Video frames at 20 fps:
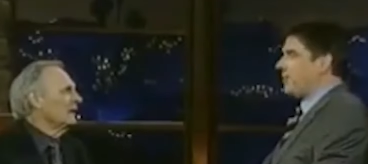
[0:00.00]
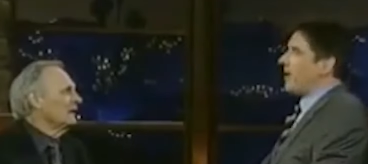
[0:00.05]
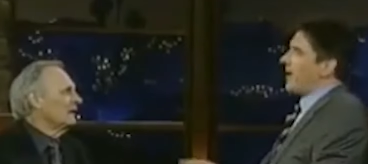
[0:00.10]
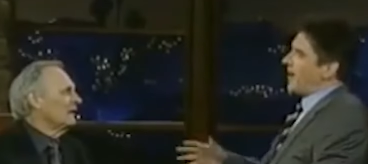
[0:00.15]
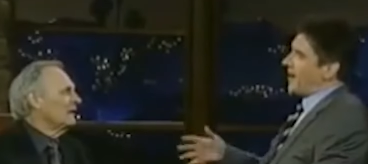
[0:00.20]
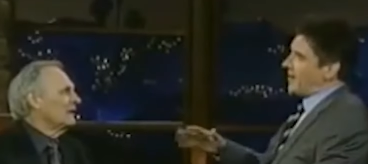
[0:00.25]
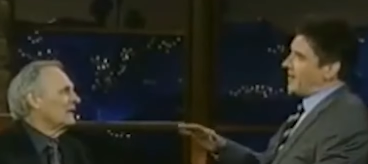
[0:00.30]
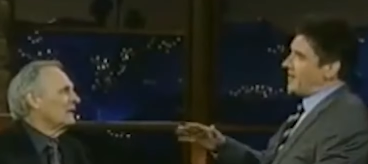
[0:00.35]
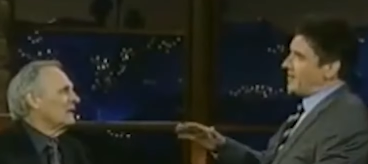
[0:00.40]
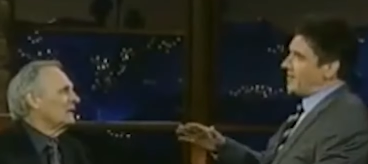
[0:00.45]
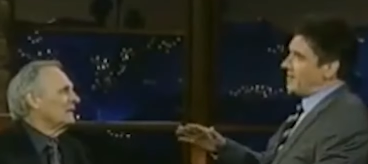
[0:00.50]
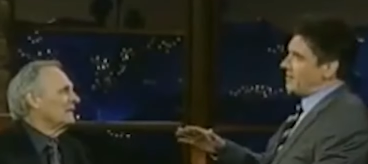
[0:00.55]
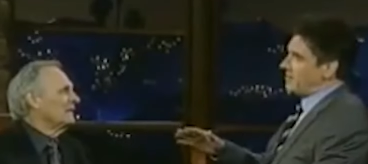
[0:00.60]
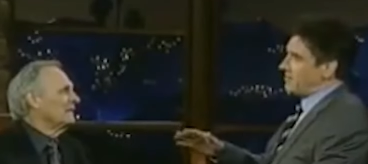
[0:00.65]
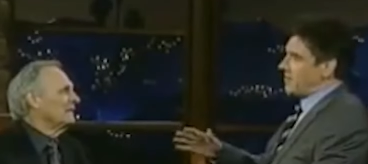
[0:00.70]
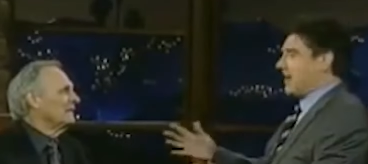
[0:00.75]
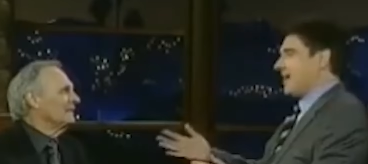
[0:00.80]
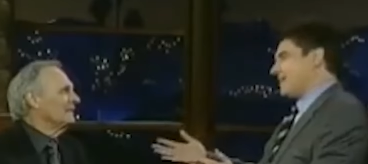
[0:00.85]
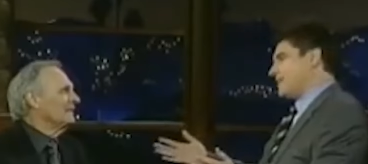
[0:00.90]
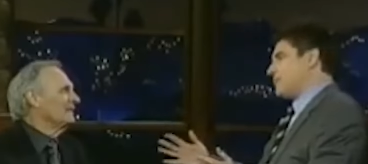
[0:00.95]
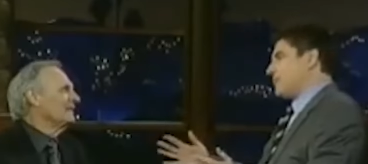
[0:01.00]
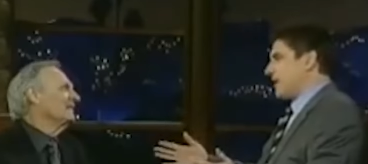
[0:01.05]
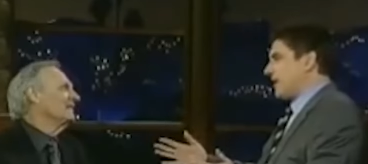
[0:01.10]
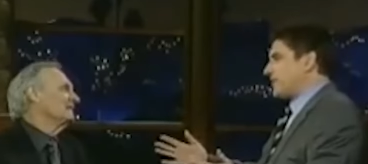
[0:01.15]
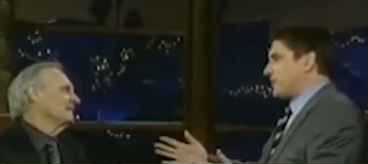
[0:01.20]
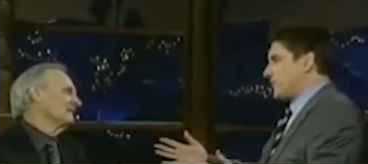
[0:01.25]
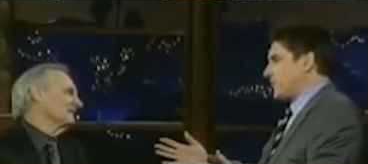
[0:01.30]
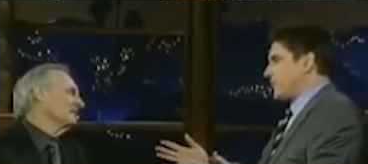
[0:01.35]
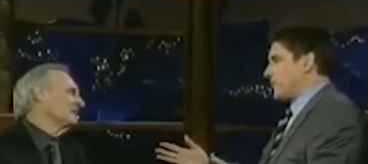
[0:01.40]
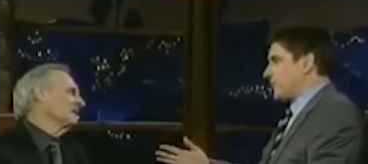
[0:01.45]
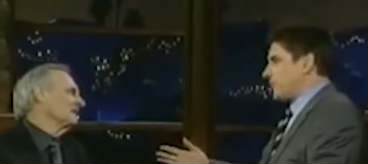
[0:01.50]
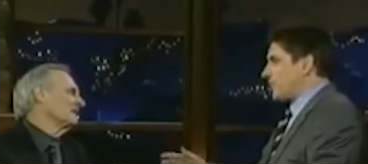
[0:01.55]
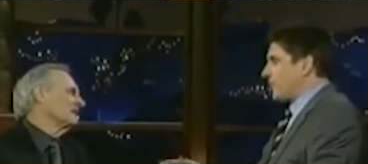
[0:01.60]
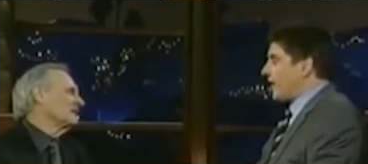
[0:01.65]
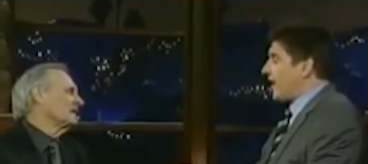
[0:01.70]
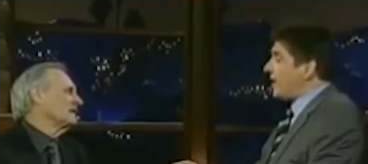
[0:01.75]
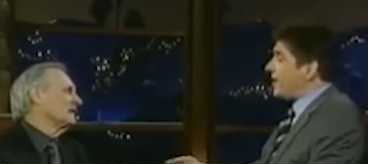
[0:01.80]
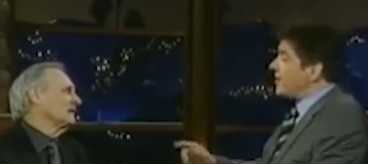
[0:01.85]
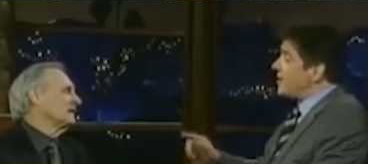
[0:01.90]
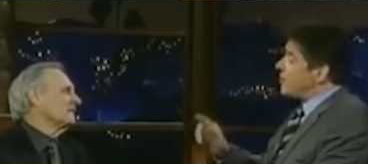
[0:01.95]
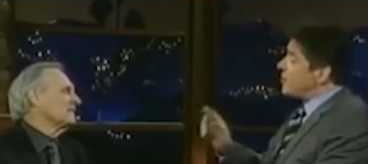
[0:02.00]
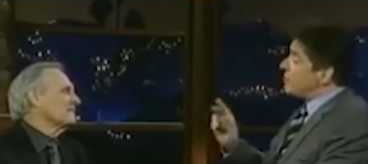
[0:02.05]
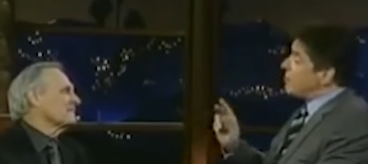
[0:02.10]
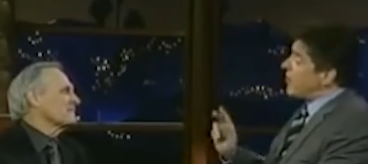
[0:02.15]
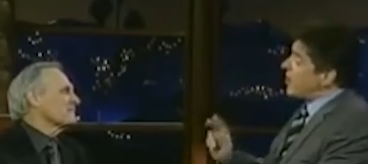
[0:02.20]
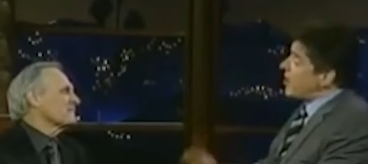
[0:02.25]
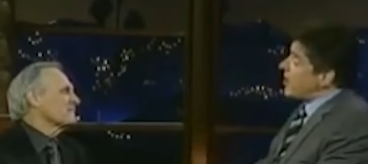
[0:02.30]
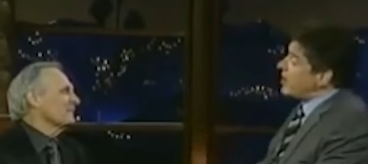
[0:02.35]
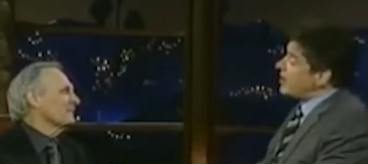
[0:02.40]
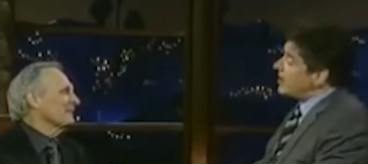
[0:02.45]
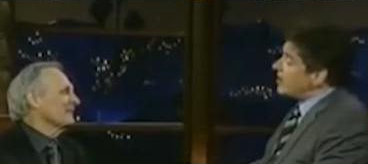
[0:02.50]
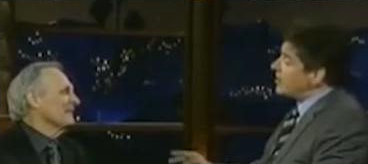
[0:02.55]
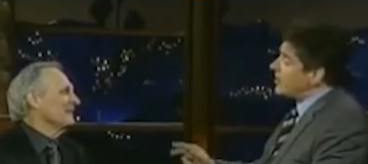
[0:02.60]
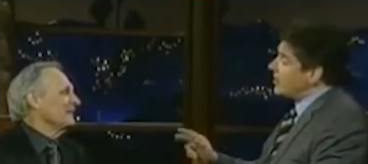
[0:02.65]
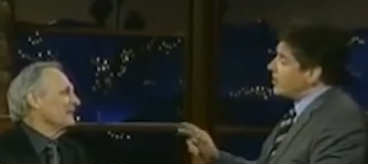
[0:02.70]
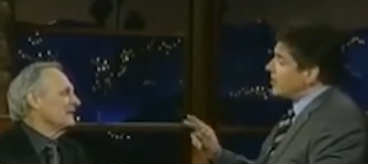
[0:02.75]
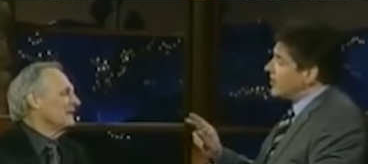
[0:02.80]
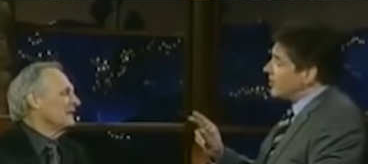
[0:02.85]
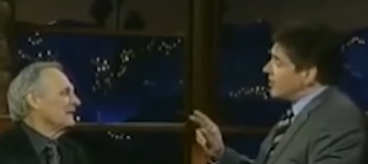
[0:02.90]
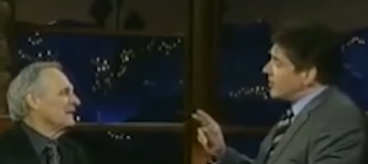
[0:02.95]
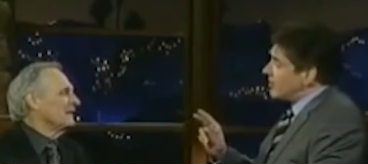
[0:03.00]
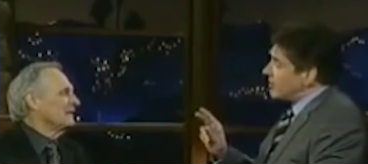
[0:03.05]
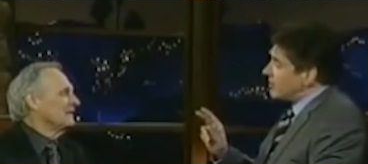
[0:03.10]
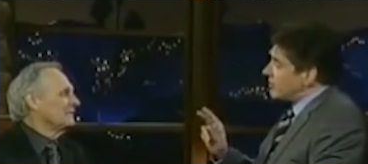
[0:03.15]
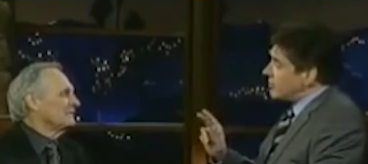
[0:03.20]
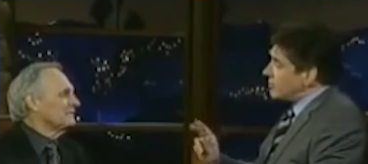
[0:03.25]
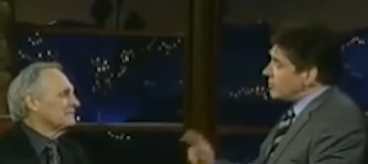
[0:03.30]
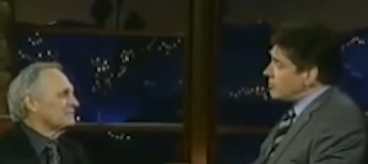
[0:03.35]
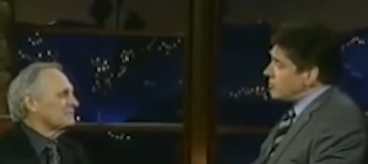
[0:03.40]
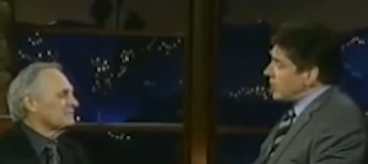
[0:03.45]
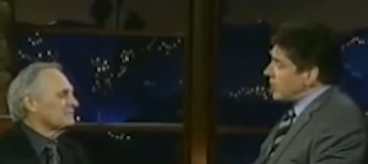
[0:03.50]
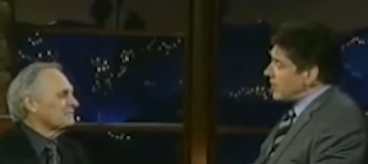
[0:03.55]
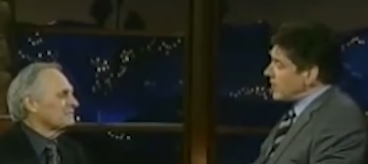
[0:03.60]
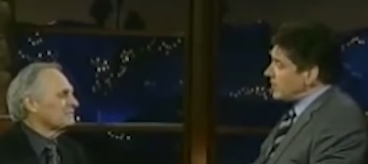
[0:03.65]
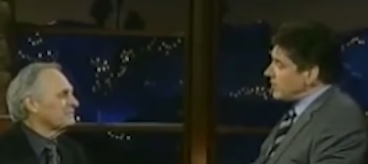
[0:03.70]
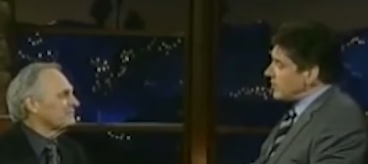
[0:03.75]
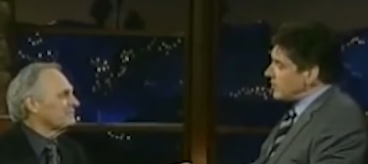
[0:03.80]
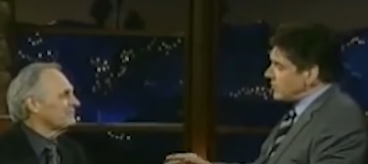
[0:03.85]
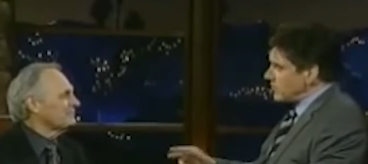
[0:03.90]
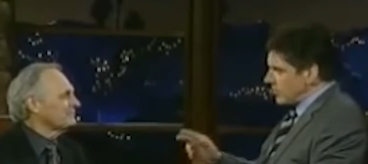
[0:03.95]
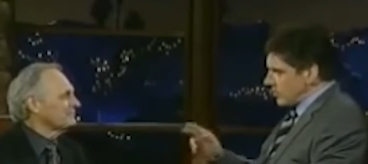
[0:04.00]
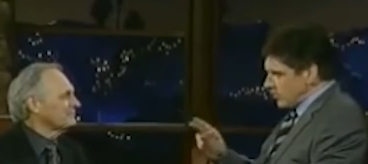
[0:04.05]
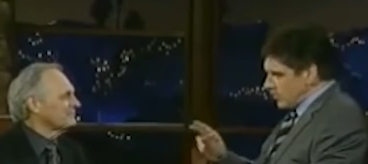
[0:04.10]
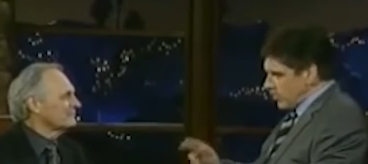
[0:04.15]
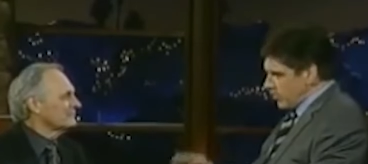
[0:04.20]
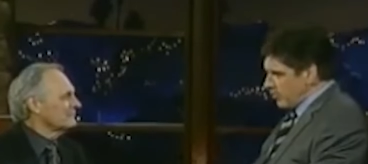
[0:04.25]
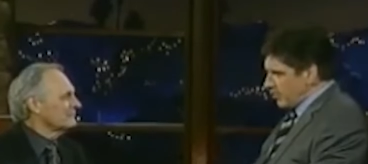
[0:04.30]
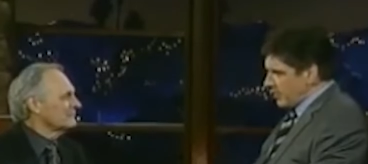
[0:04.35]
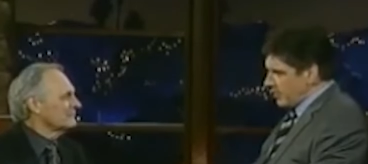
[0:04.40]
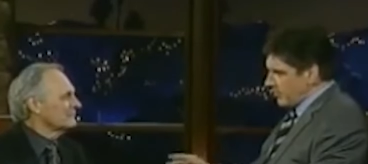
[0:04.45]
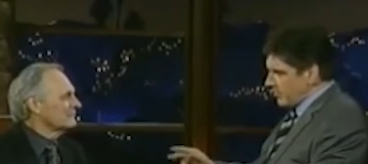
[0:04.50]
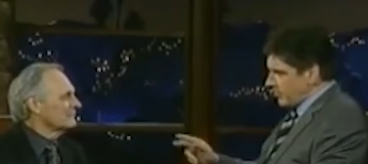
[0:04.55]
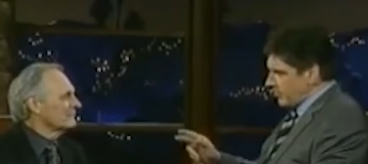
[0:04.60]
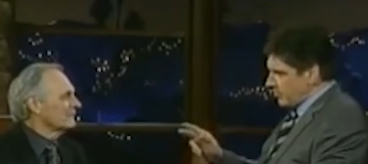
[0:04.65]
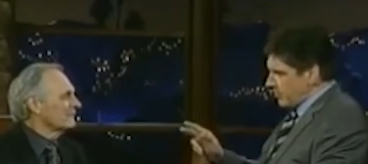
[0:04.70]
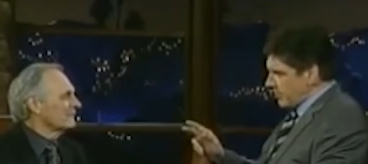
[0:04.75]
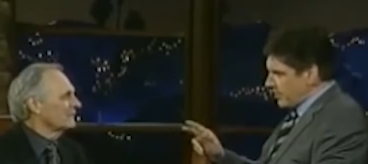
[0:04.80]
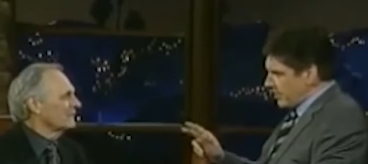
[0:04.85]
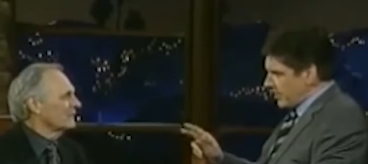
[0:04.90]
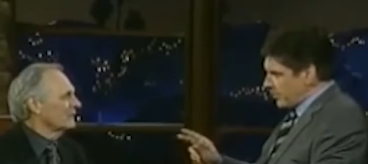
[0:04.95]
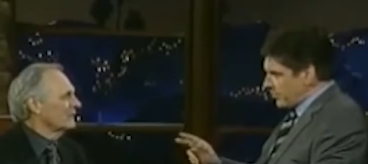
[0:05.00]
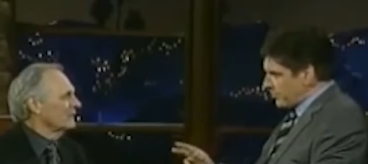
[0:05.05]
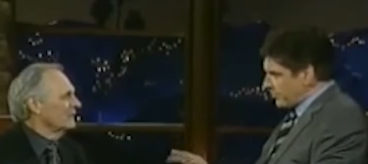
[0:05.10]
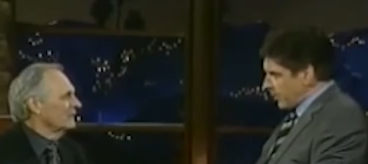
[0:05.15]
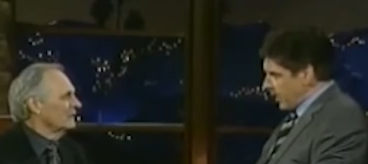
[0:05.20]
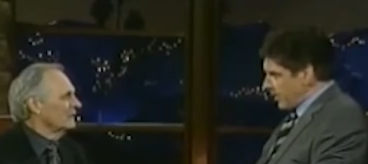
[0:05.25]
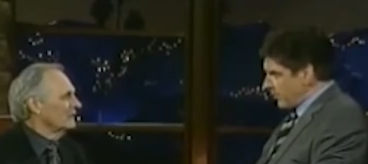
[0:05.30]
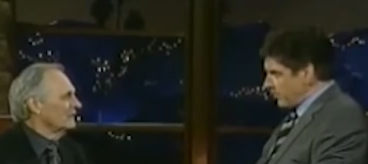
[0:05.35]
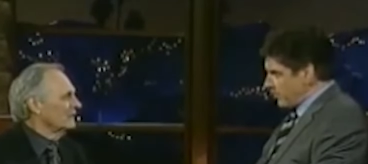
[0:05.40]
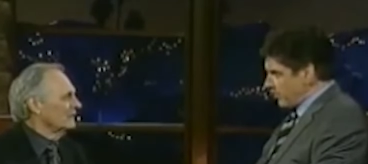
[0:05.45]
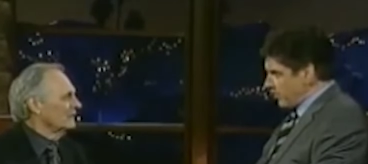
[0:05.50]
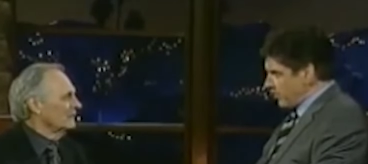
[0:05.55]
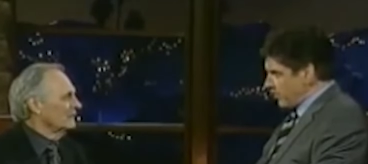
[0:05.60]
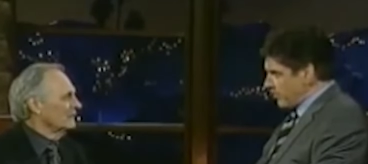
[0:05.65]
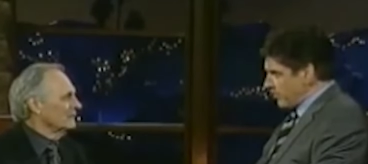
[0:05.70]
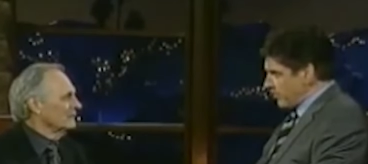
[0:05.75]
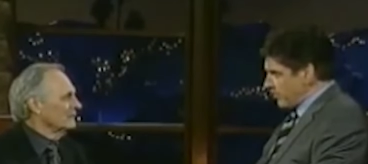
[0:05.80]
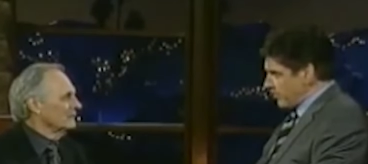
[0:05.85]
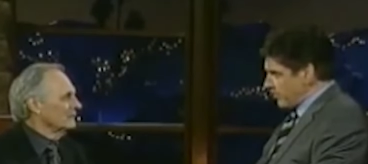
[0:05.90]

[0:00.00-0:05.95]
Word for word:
Speaker 1: Well, uh, well, it depends on yeah. who you are. But you, uh, you, you get nominated for being a senator.